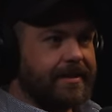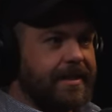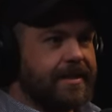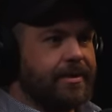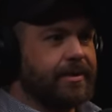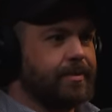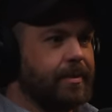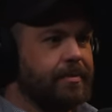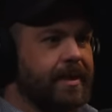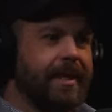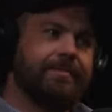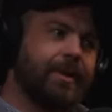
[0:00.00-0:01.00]
teachers would
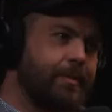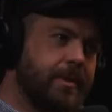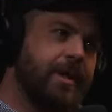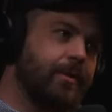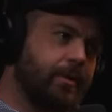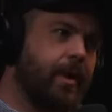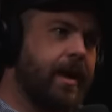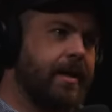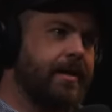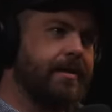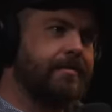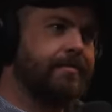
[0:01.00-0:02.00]
be like, no, we don't cry
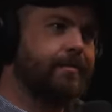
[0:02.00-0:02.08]
here.